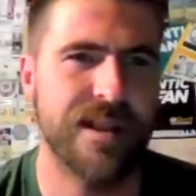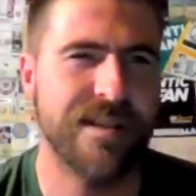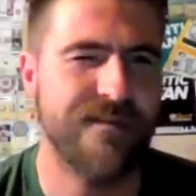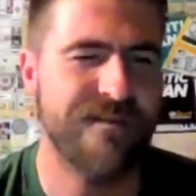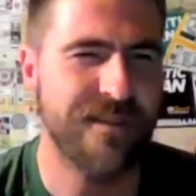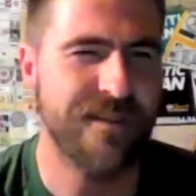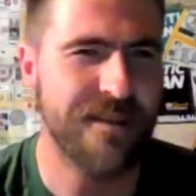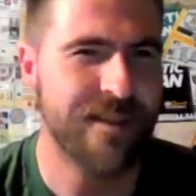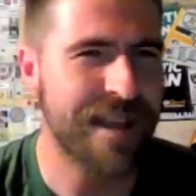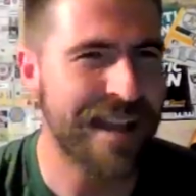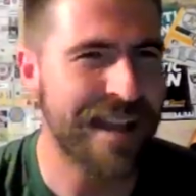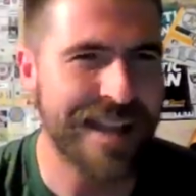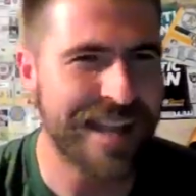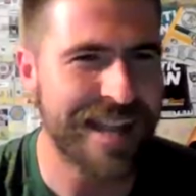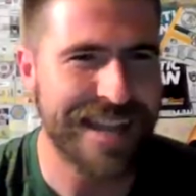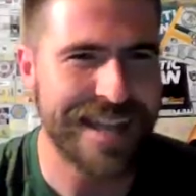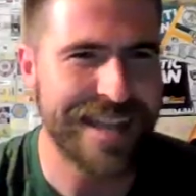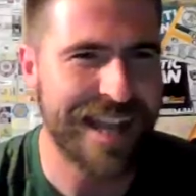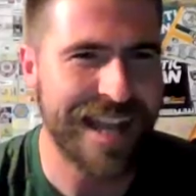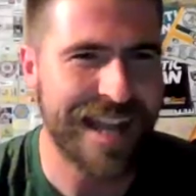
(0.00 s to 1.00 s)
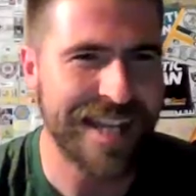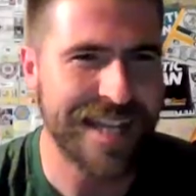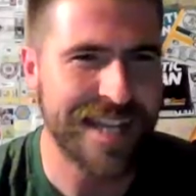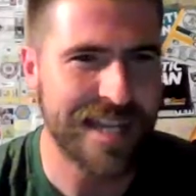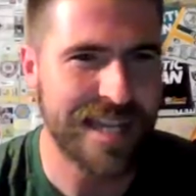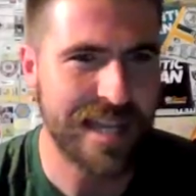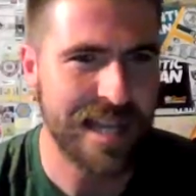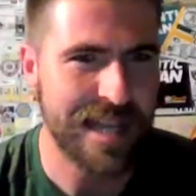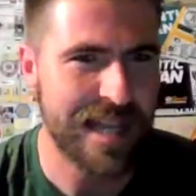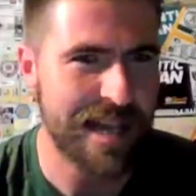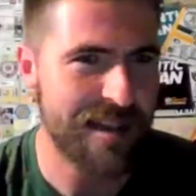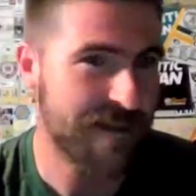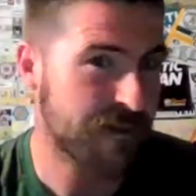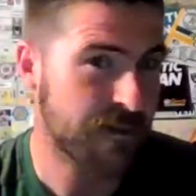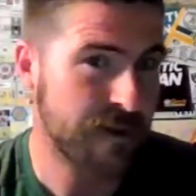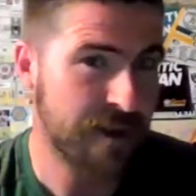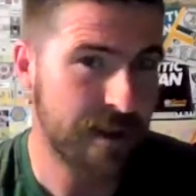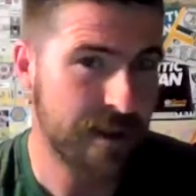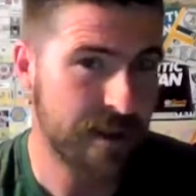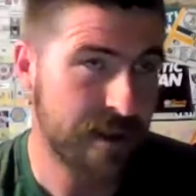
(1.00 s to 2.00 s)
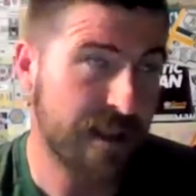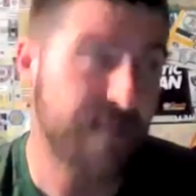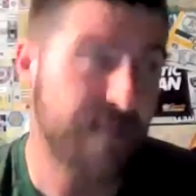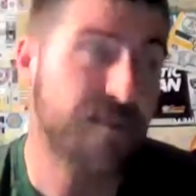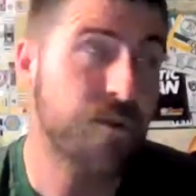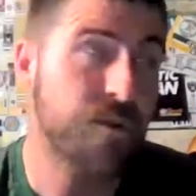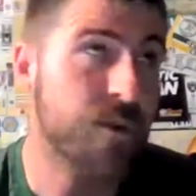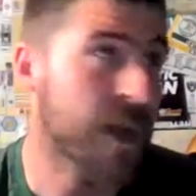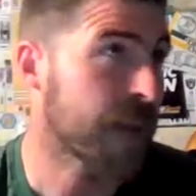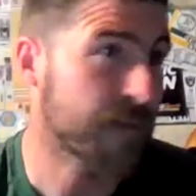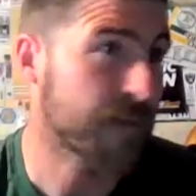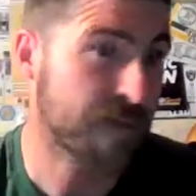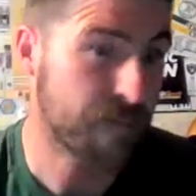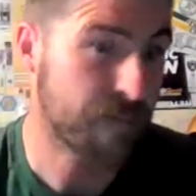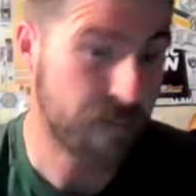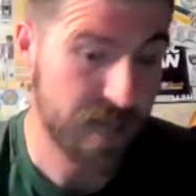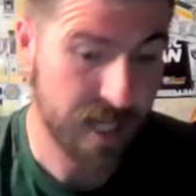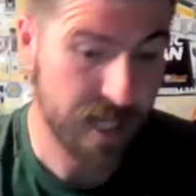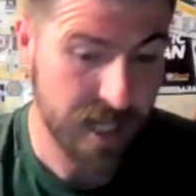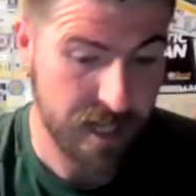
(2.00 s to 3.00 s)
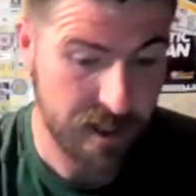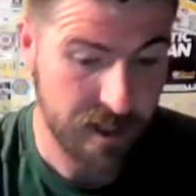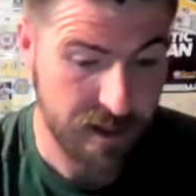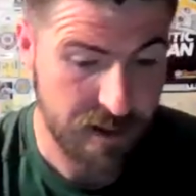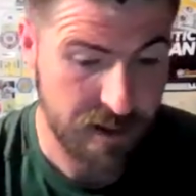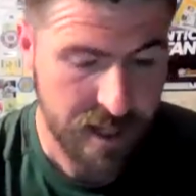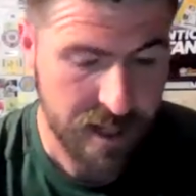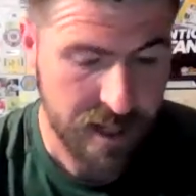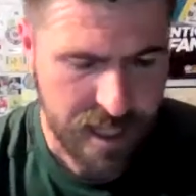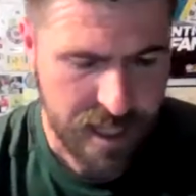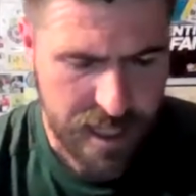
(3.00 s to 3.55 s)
He didn't feel, not like the last 2 games in particular.